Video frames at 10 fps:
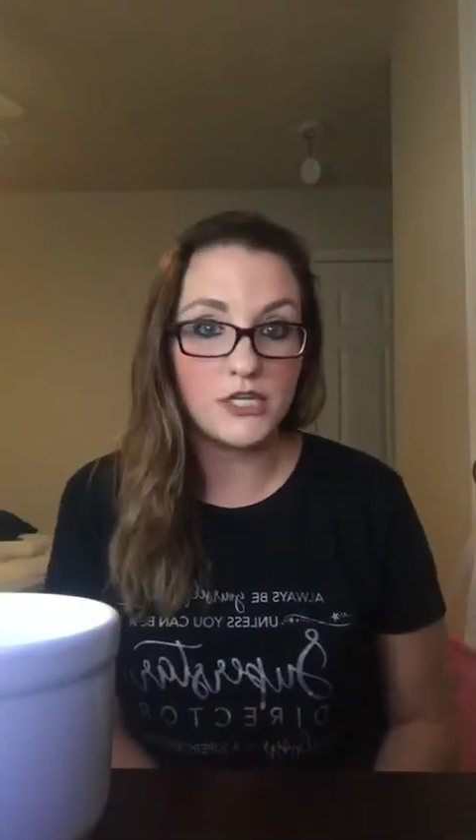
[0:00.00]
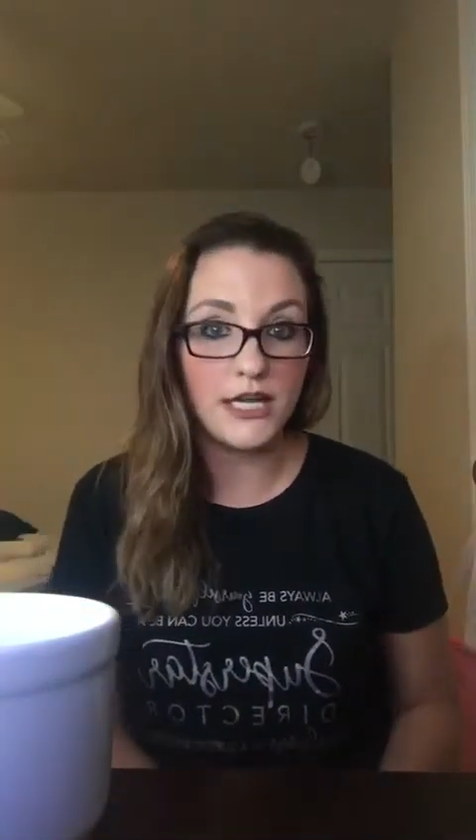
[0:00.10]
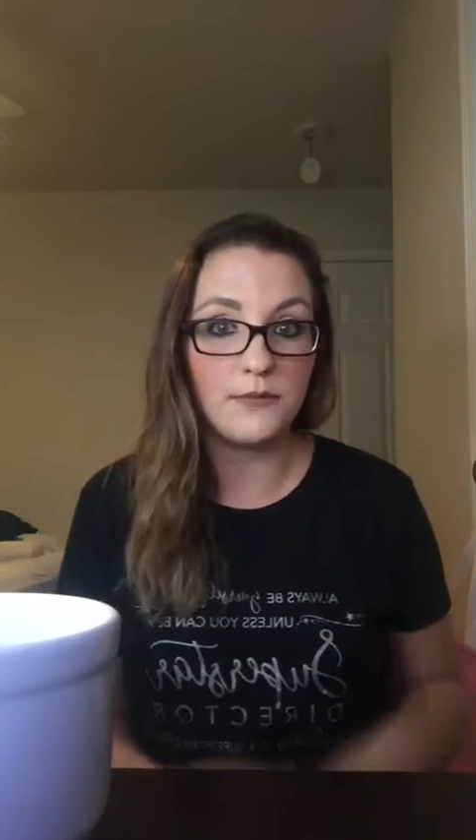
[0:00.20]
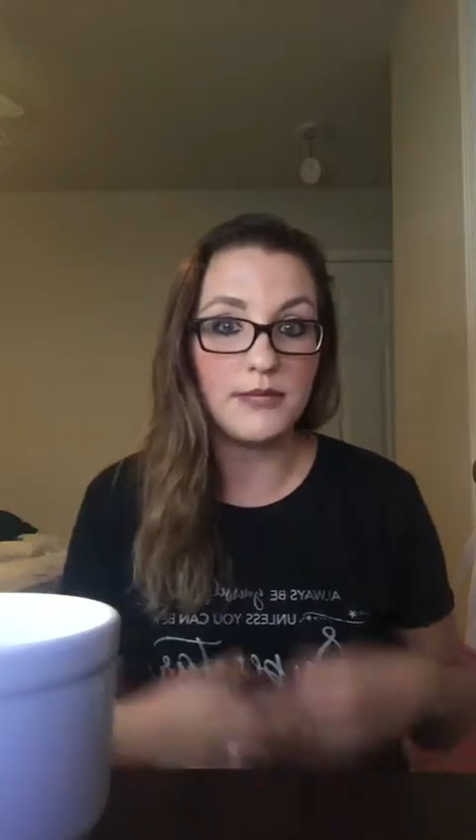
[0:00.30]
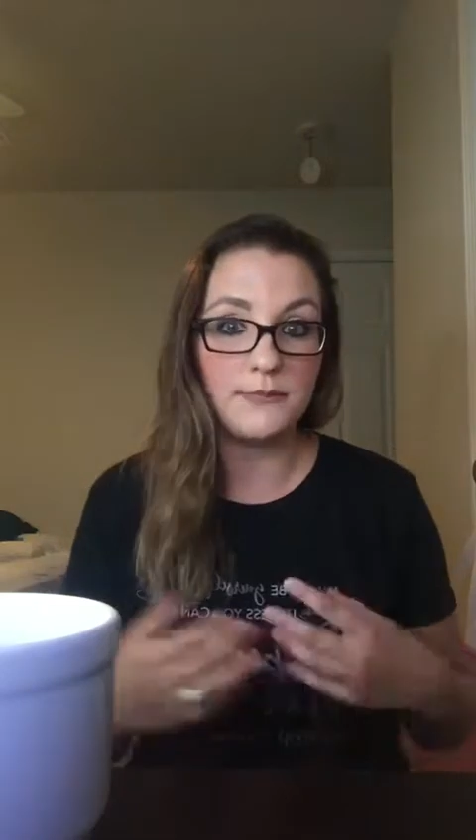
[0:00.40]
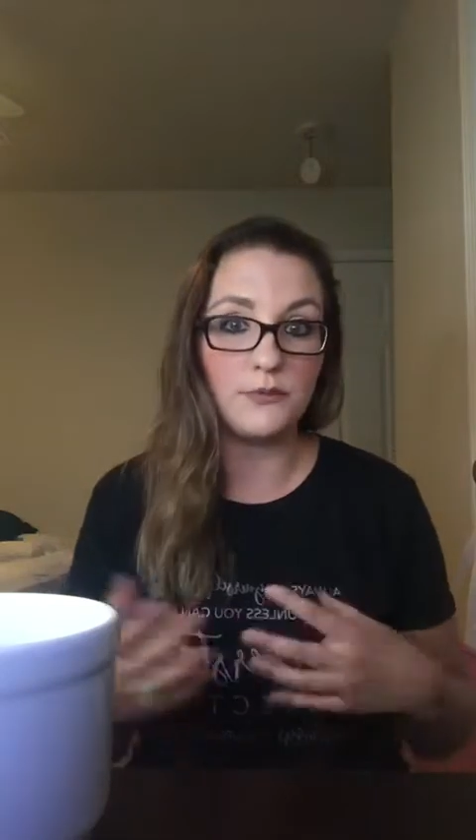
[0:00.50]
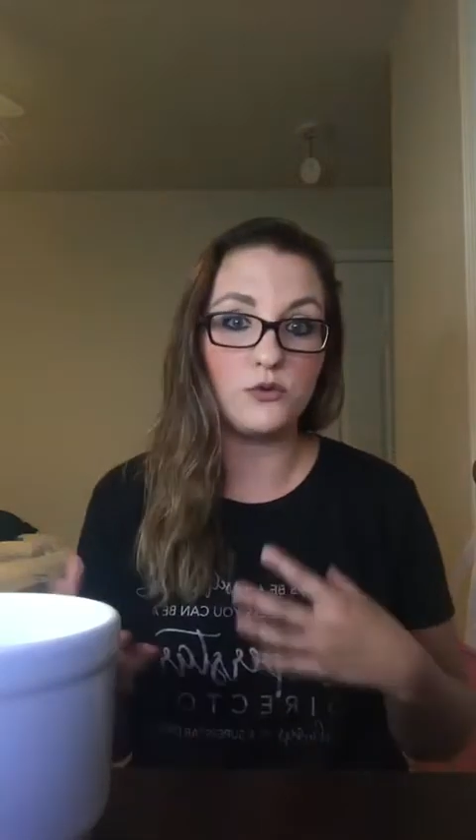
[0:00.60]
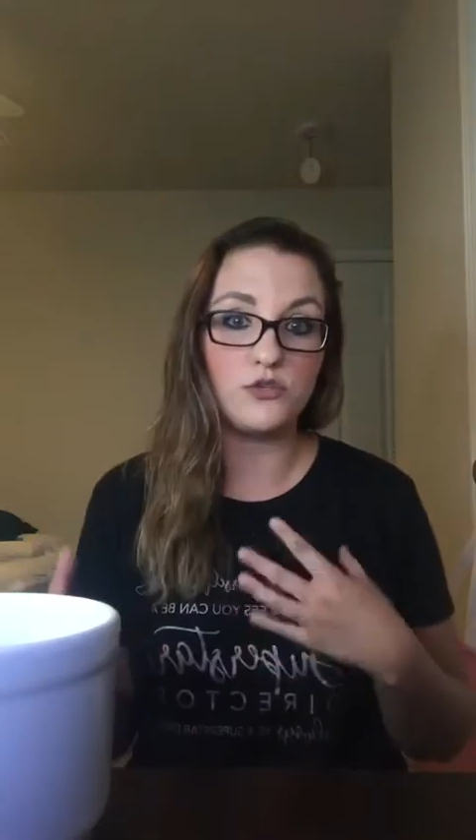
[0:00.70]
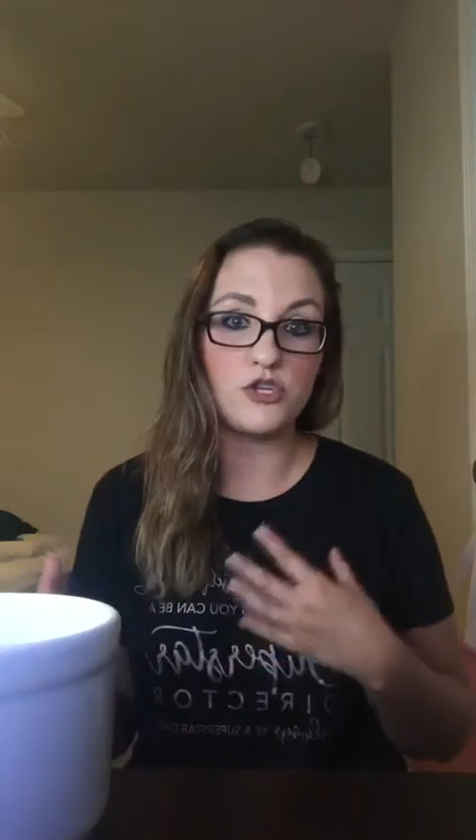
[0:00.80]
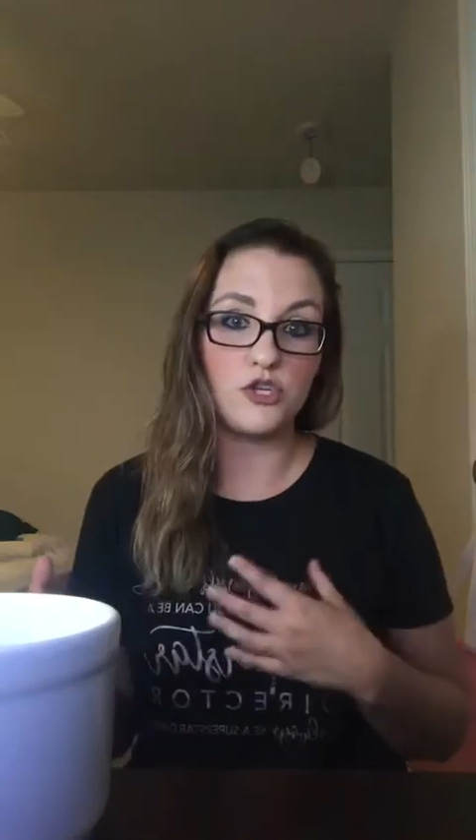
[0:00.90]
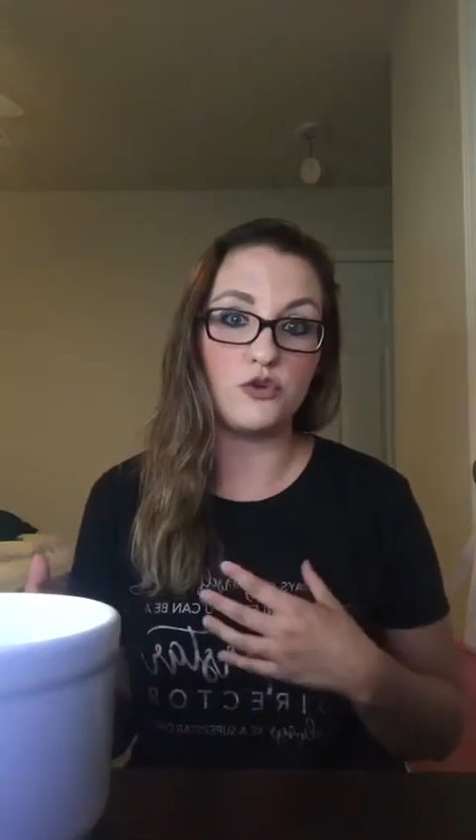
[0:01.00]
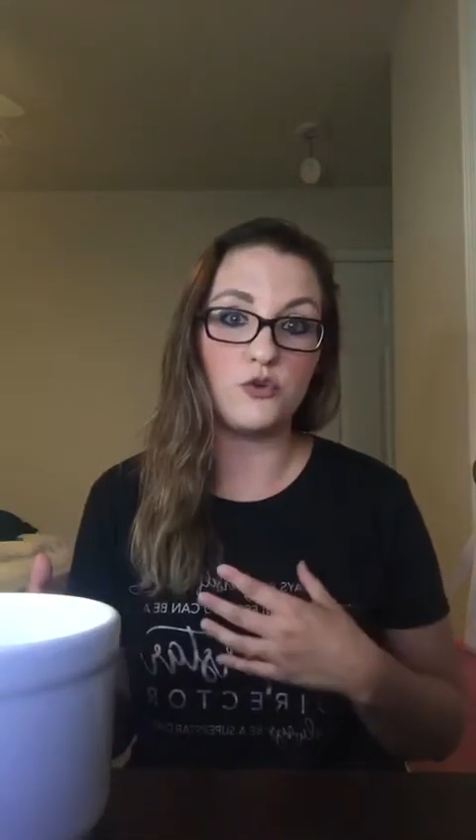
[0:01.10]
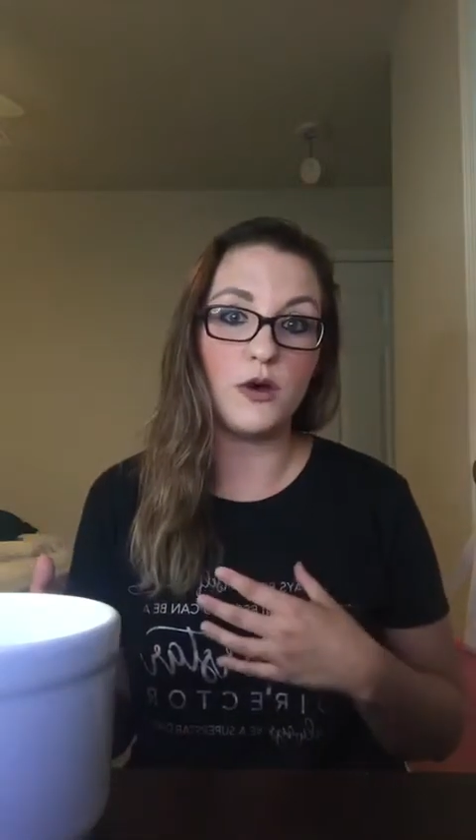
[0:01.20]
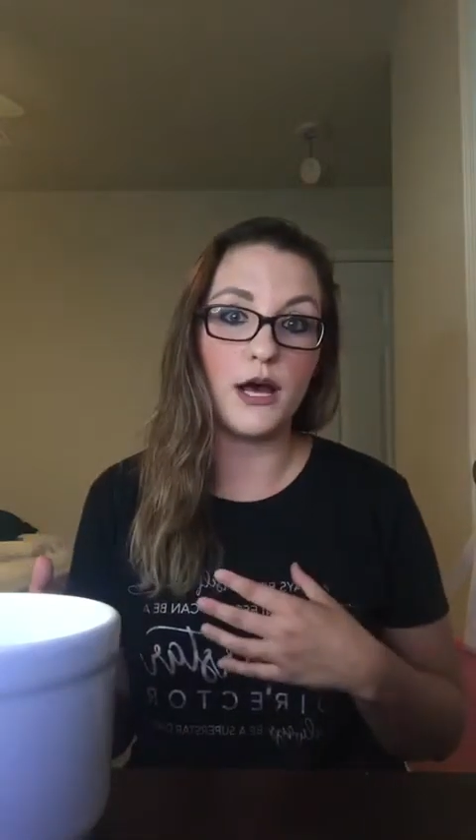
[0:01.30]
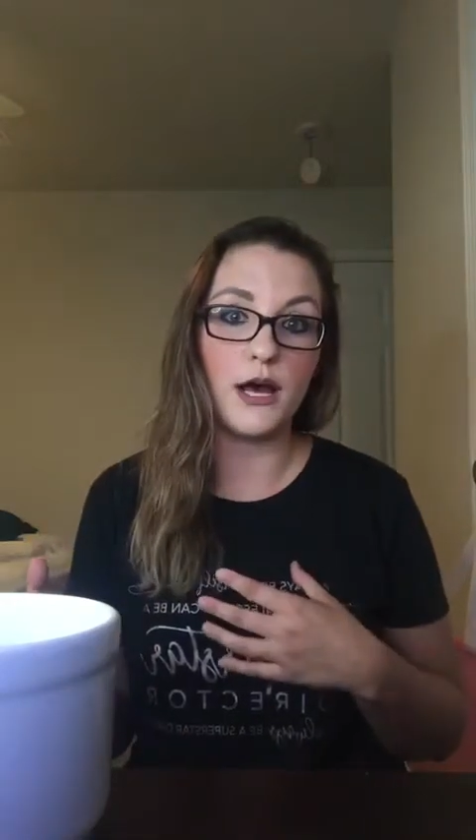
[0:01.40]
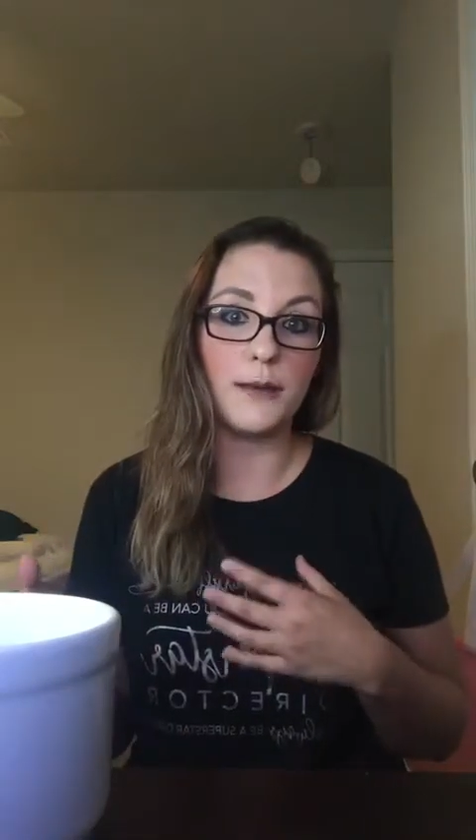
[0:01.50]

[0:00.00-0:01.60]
to get people to